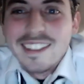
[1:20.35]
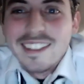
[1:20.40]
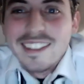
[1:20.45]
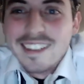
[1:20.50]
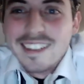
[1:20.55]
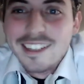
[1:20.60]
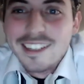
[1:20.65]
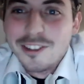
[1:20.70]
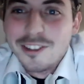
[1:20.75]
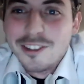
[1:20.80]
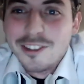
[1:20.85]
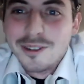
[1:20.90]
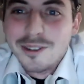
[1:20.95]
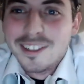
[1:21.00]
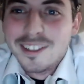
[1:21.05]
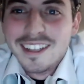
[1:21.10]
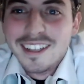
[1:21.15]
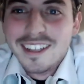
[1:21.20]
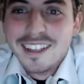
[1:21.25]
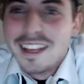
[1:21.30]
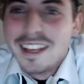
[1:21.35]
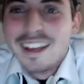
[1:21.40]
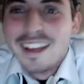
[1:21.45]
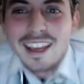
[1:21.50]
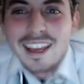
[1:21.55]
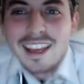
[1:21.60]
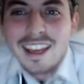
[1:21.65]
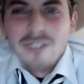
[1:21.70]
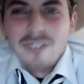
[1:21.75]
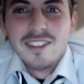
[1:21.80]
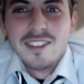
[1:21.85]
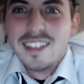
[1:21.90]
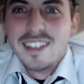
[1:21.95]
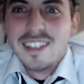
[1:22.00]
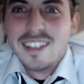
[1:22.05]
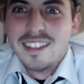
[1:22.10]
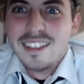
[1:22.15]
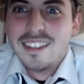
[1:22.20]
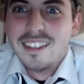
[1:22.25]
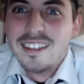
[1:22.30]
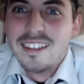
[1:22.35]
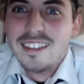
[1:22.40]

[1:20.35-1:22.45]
inside joke ever since.